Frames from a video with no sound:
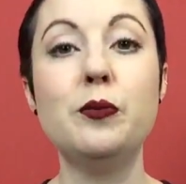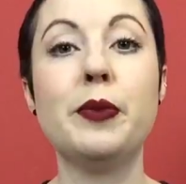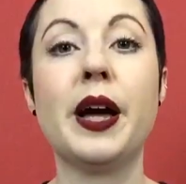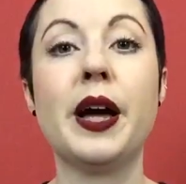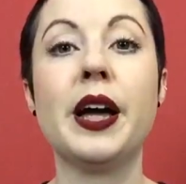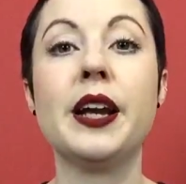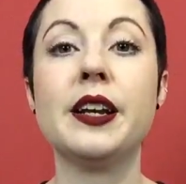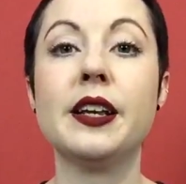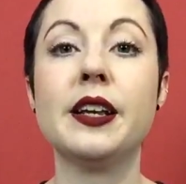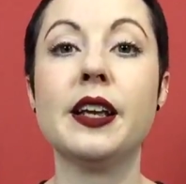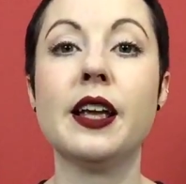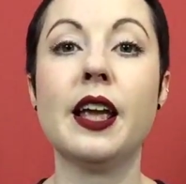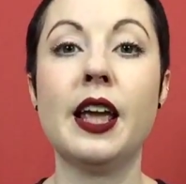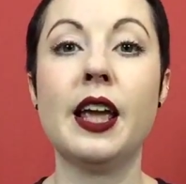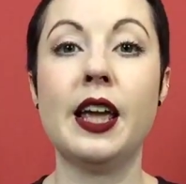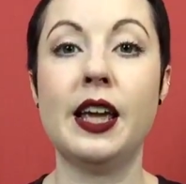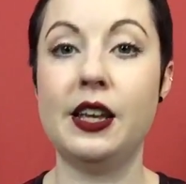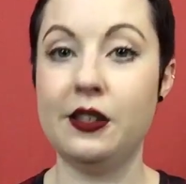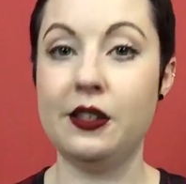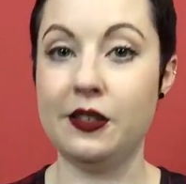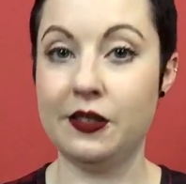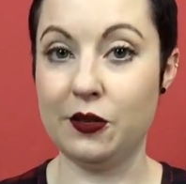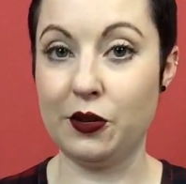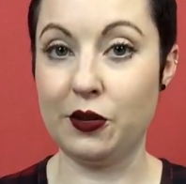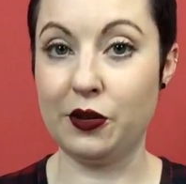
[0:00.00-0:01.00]
but
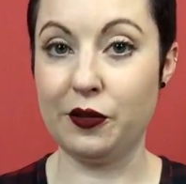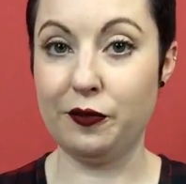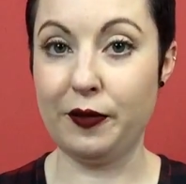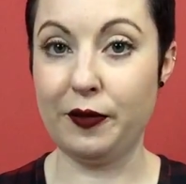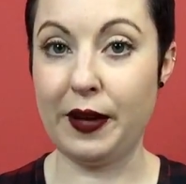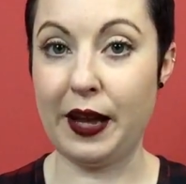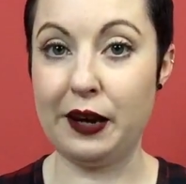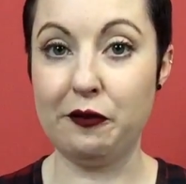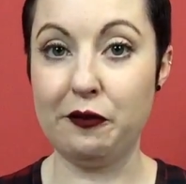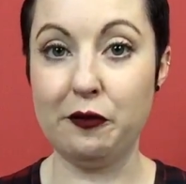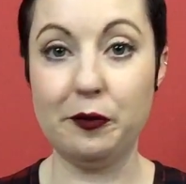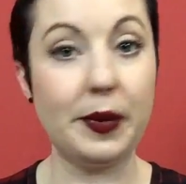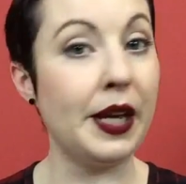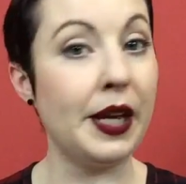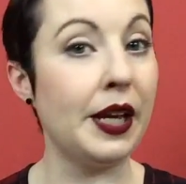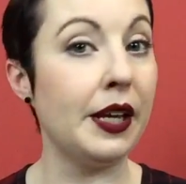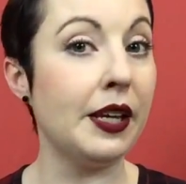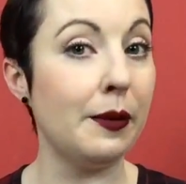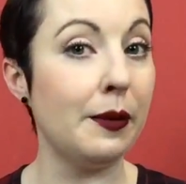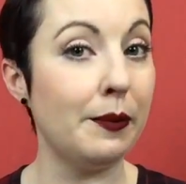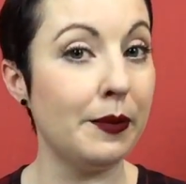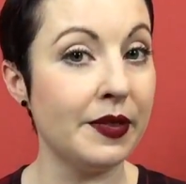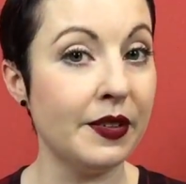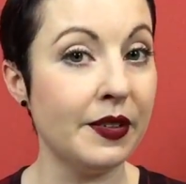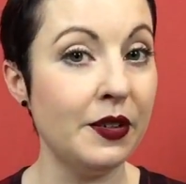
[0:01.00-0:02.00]
he's not a fan of pink
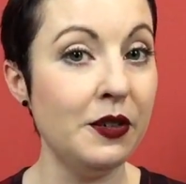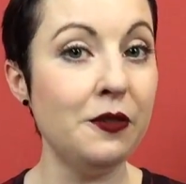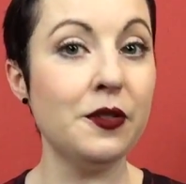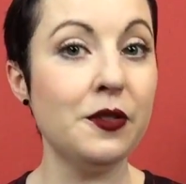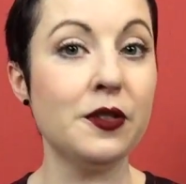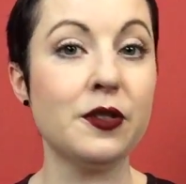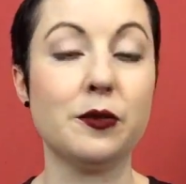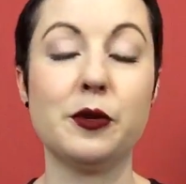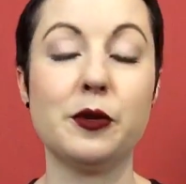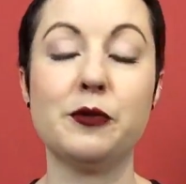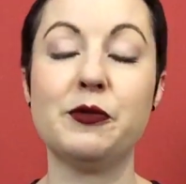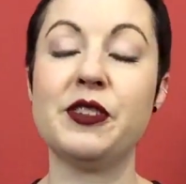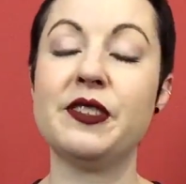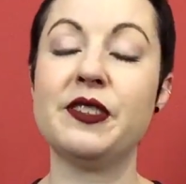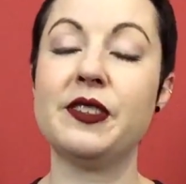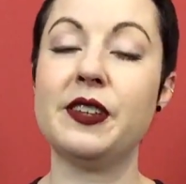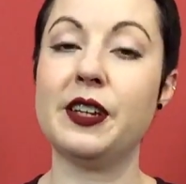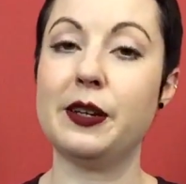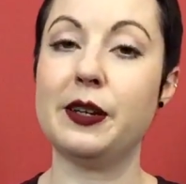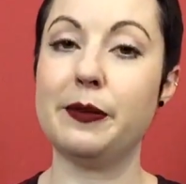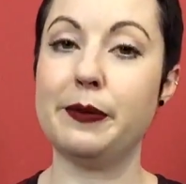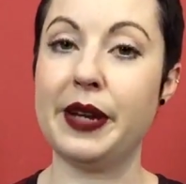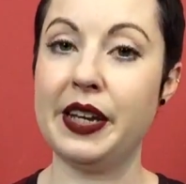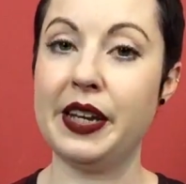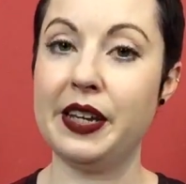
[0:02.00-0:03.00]
himself, so I'm obviously
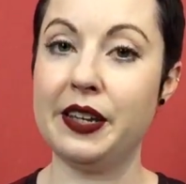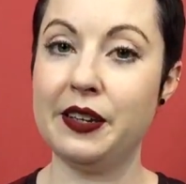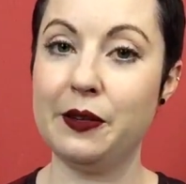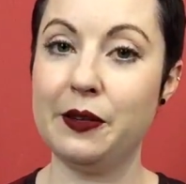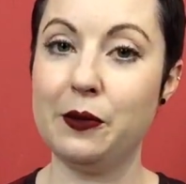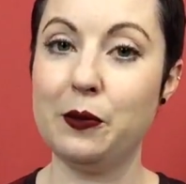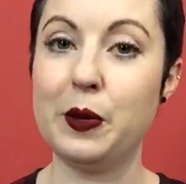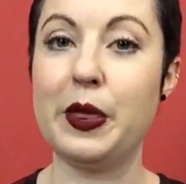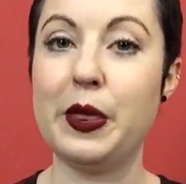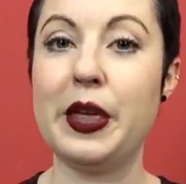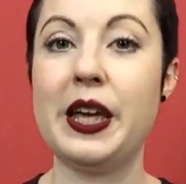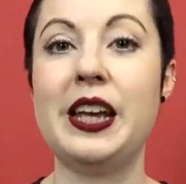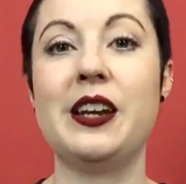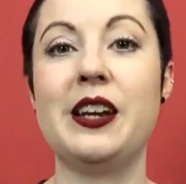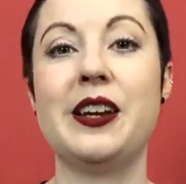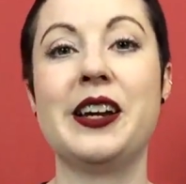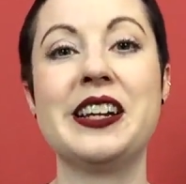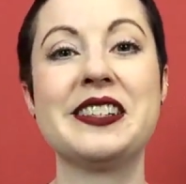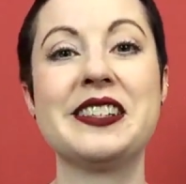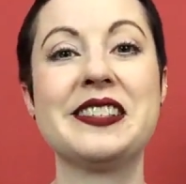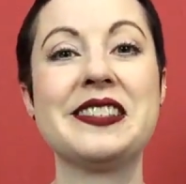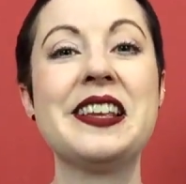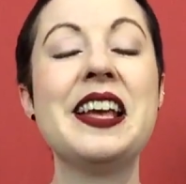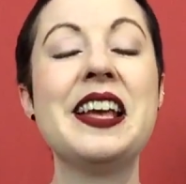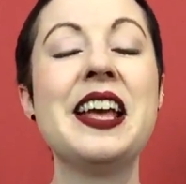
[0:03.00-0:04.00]
going to make what he
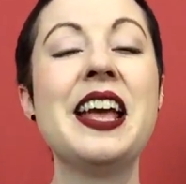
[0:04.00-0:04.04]
likes.